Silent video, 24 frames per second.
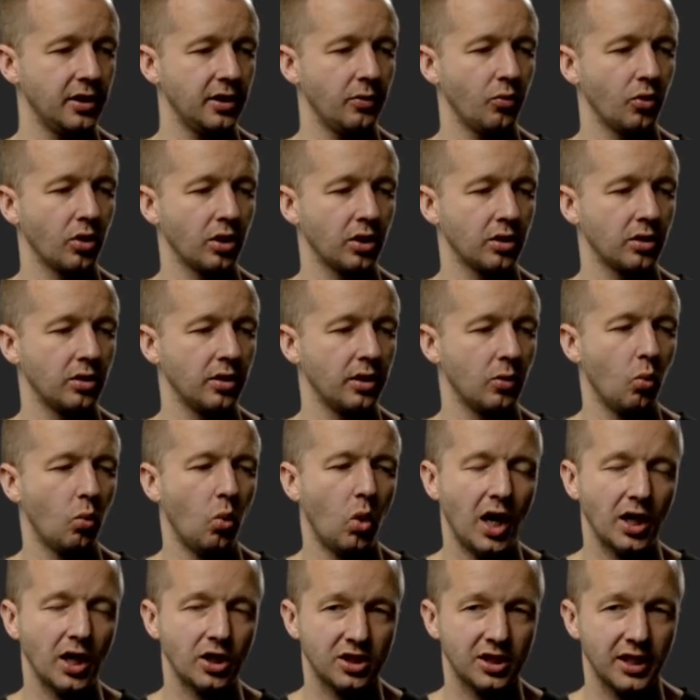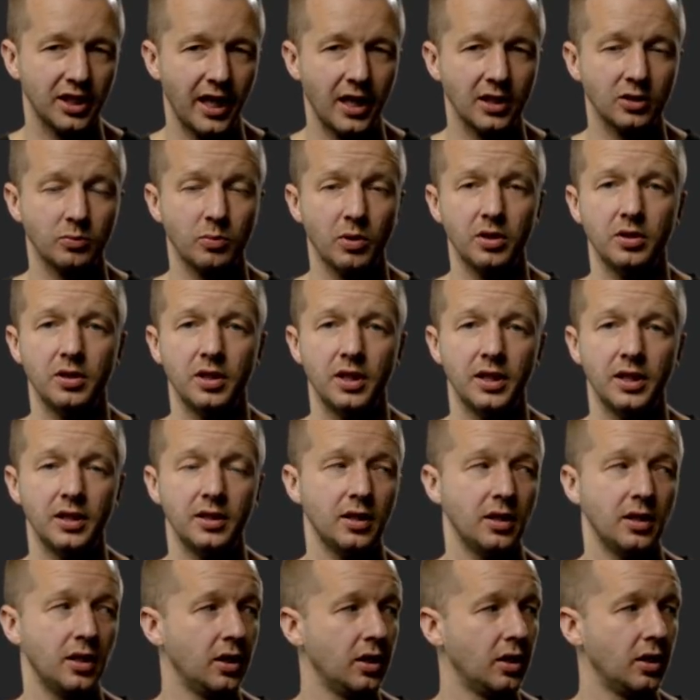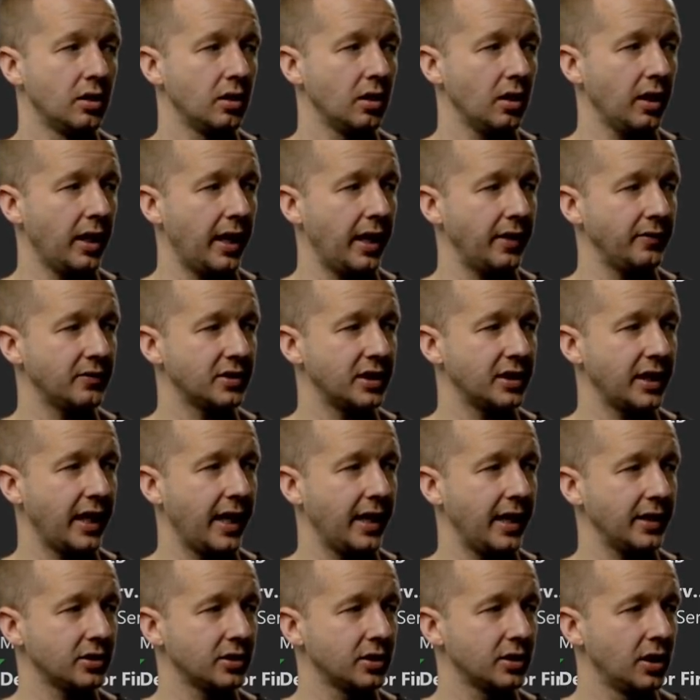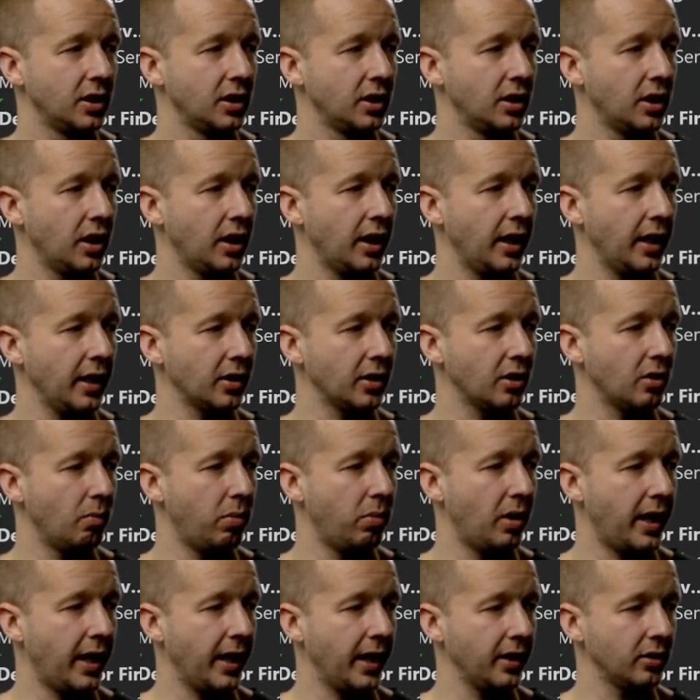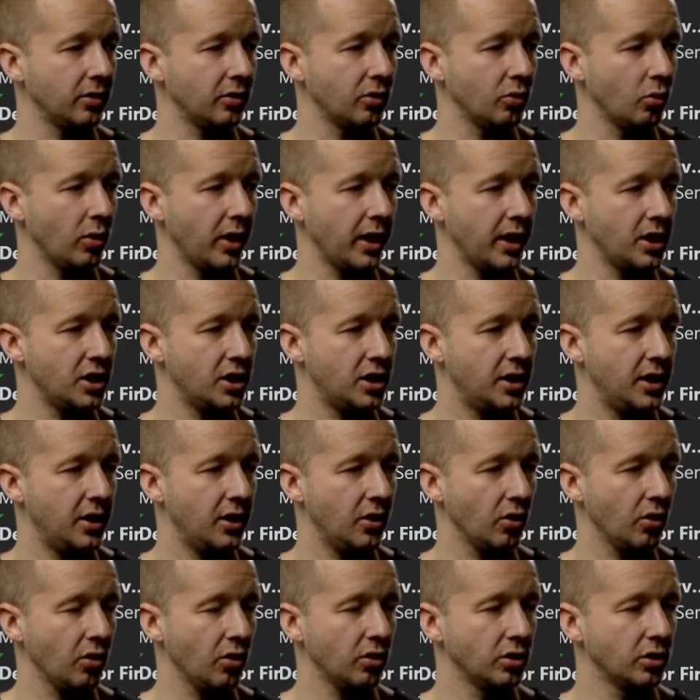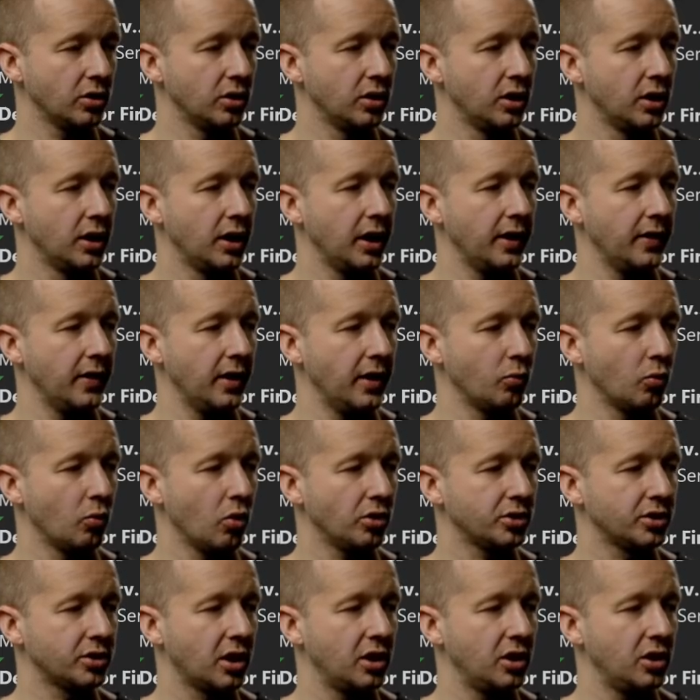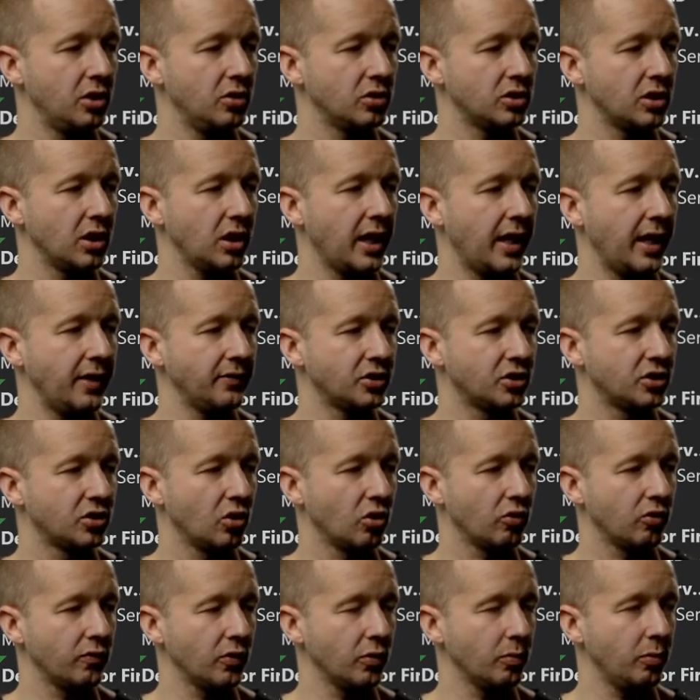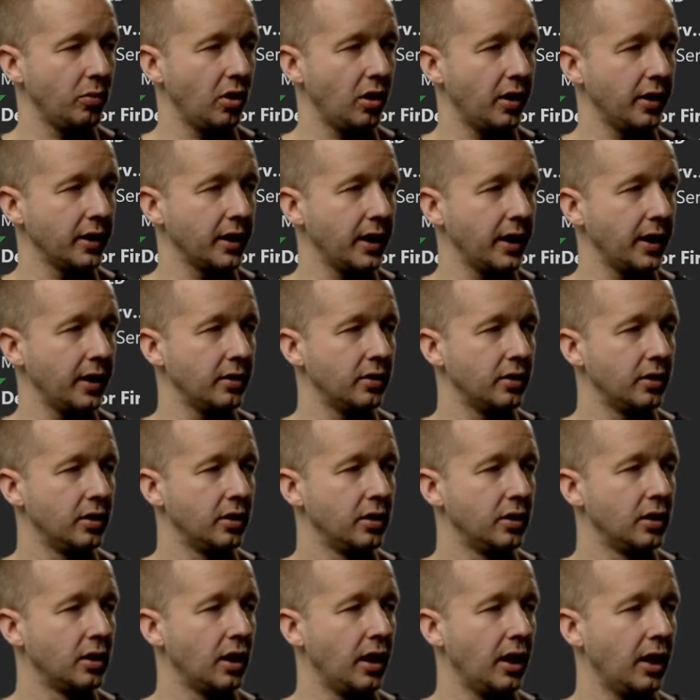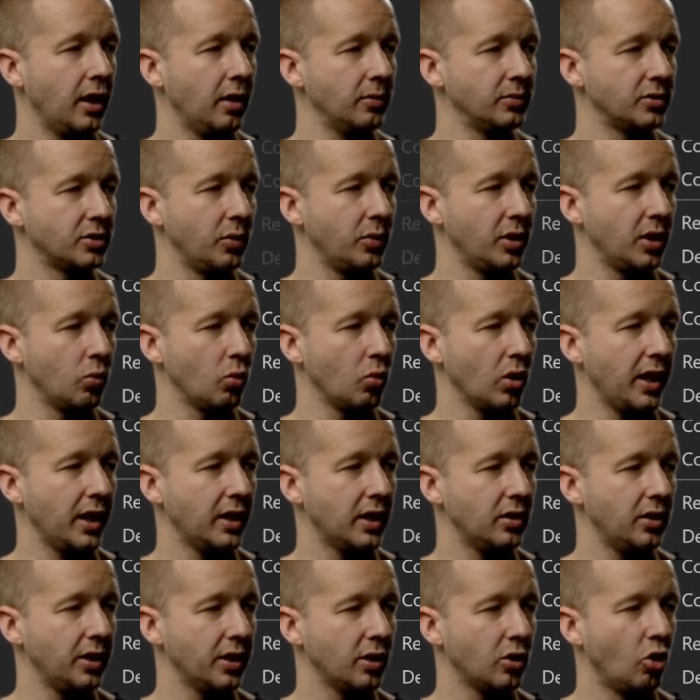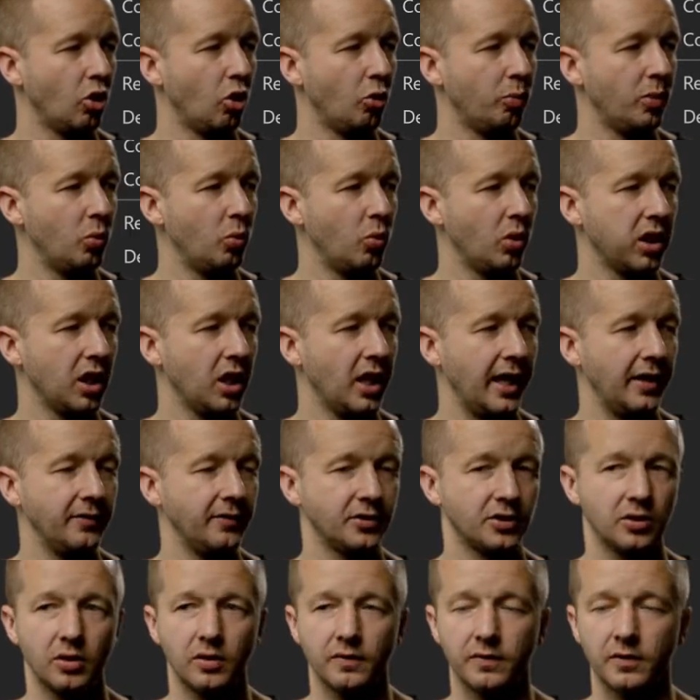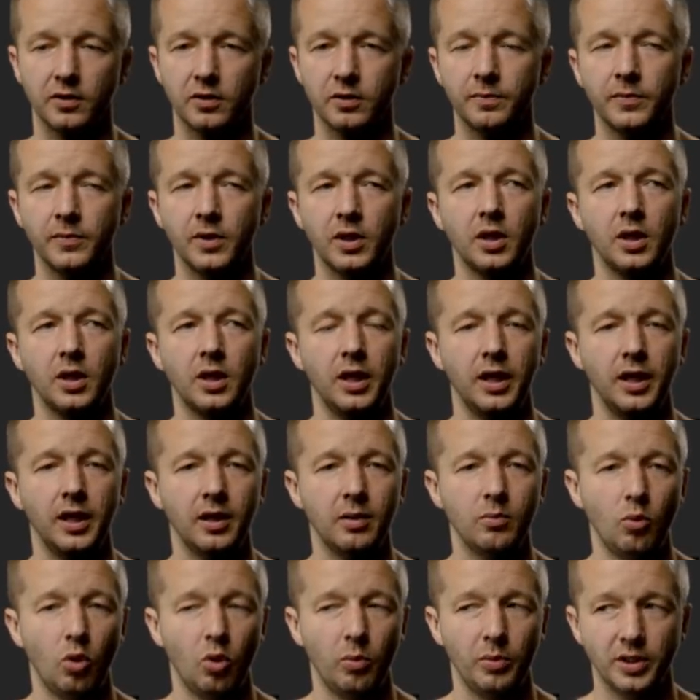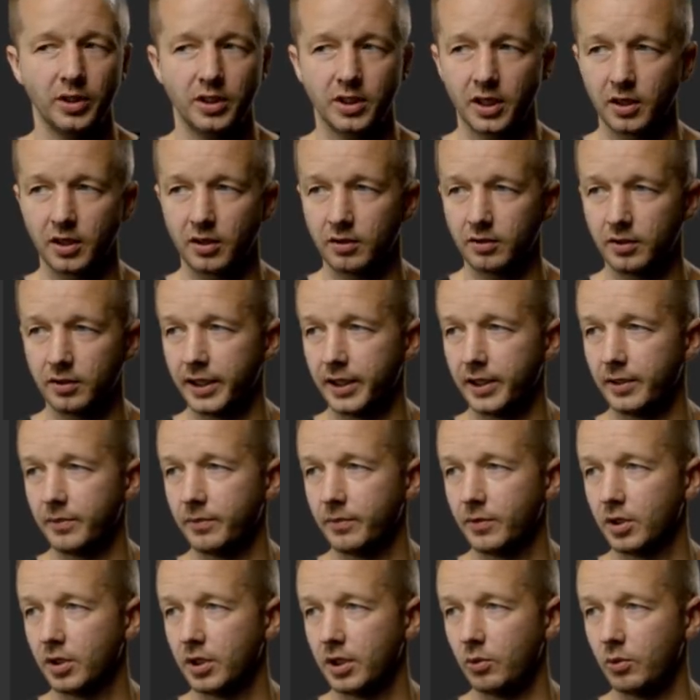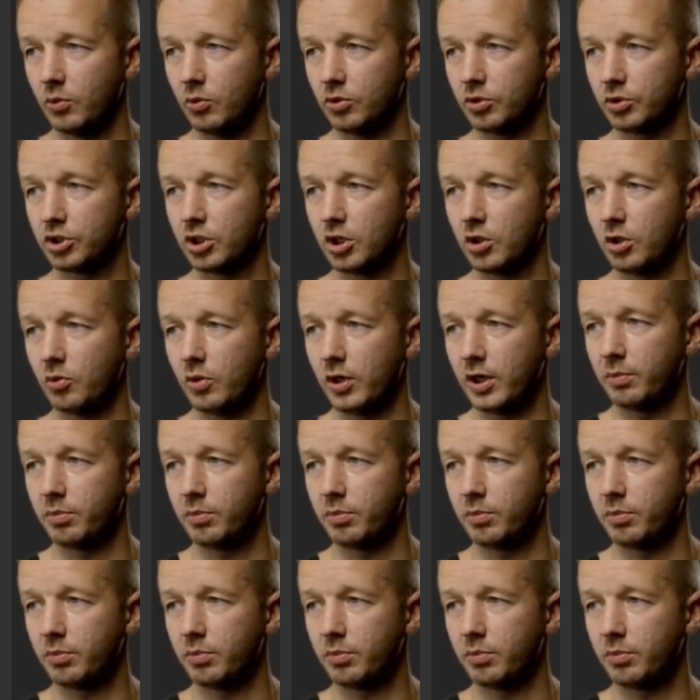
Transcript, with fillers: And then we're going to click watch Sass, but you need the live Sass uh, compiler right here. And then we're also going to use the live server plugin um, so we can right click, open with live server, and momentarily it will show